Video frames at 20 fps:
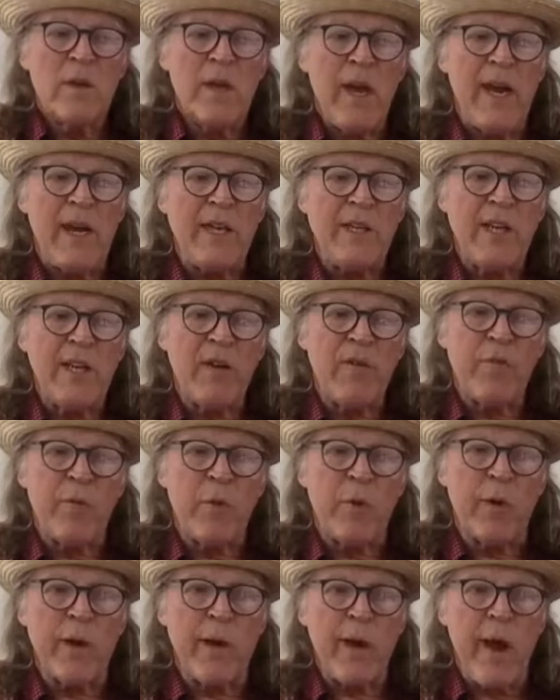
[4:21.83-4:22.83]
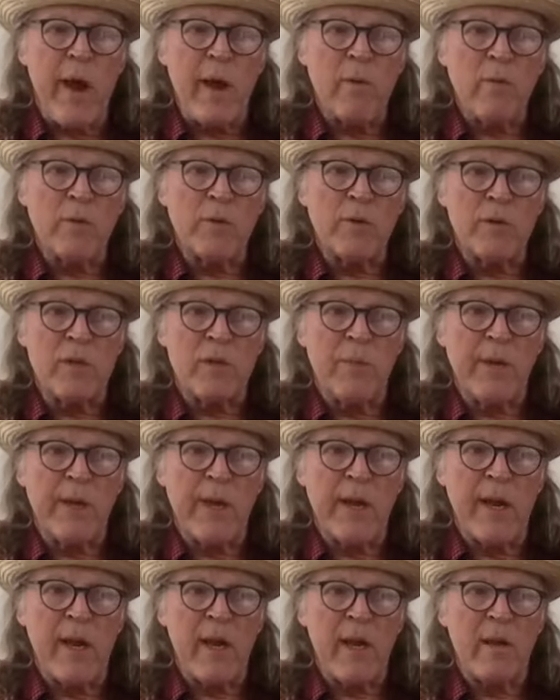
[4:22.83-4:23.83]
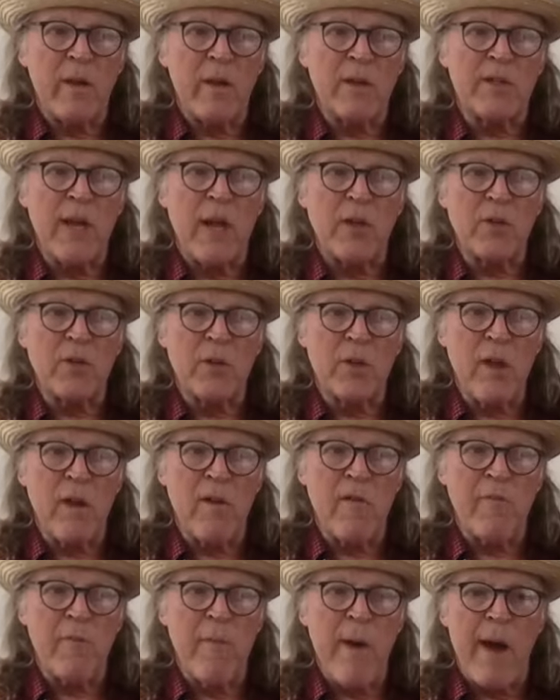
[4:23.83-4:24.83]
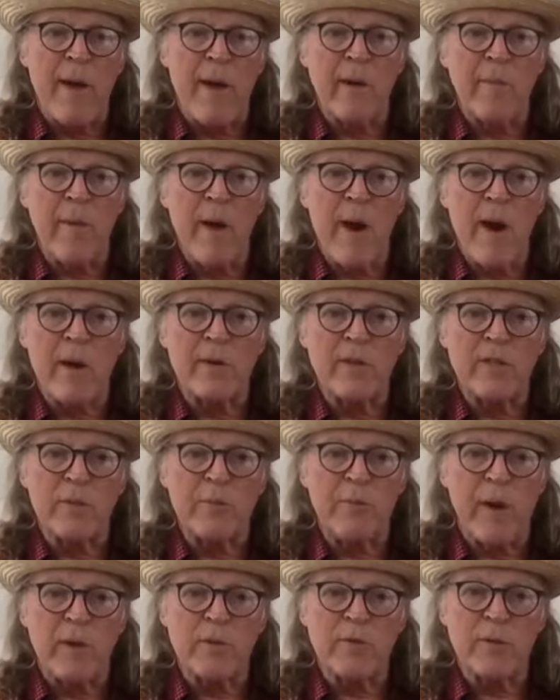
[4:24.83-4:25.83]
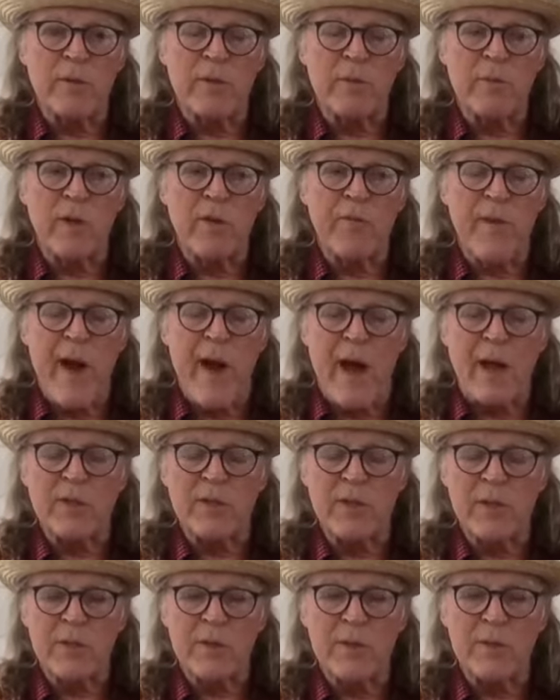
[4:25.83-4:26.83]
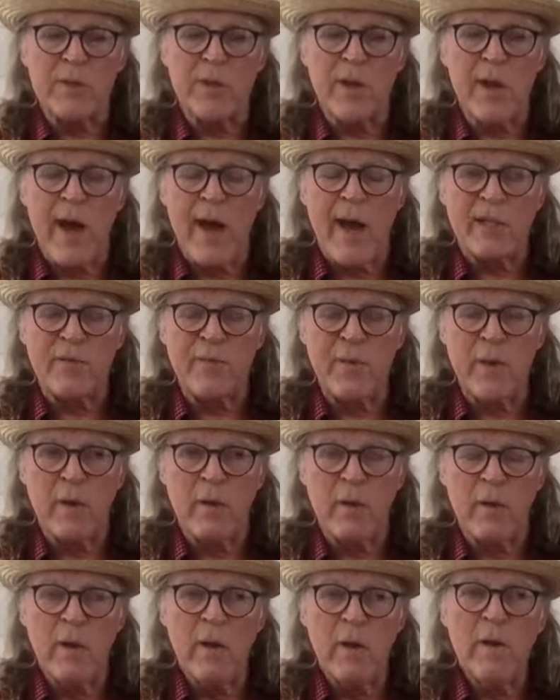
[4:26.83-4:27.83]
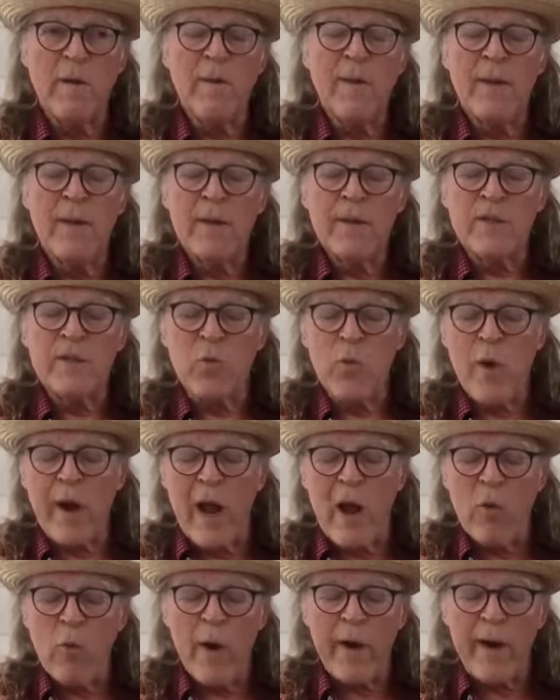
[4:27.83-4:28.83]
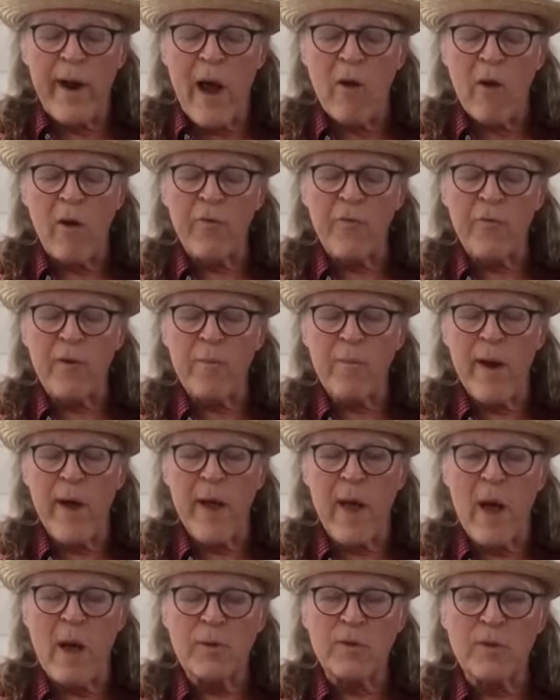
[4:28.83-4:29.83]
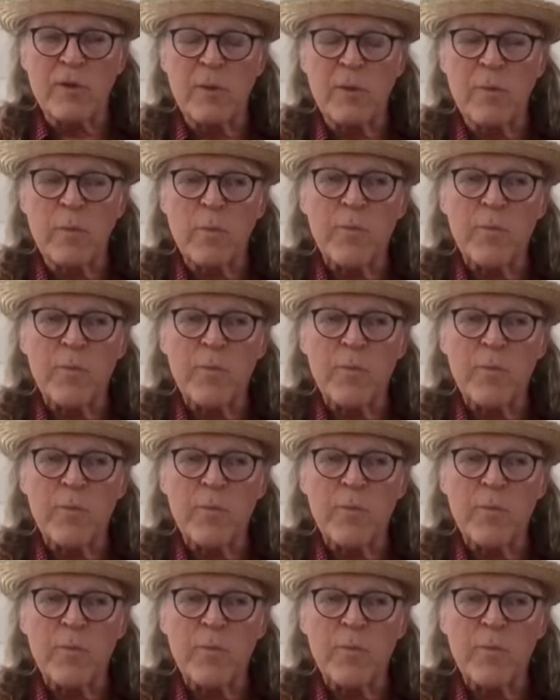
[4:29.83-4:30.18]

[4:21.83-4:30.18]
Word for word: 1848, which was the beginning essentially of modern American spiritualism, the Fox sisters in Hydesville. It's one, one hour from my house.